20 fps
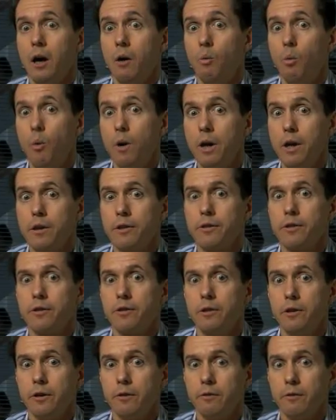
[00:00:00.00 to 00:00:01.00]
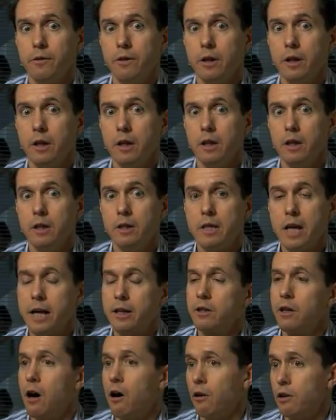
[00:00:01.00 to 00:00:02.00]
with the
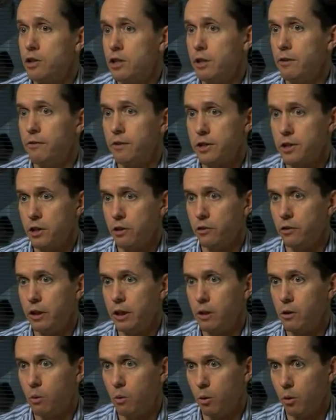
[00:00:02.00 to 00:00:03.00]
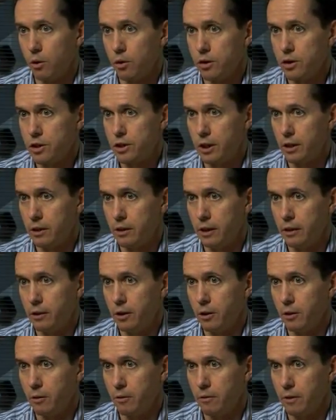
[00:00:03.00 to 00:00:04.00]
technology facility cores
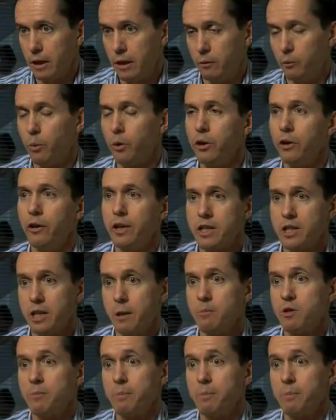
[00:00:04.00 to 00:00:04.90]
and really lets them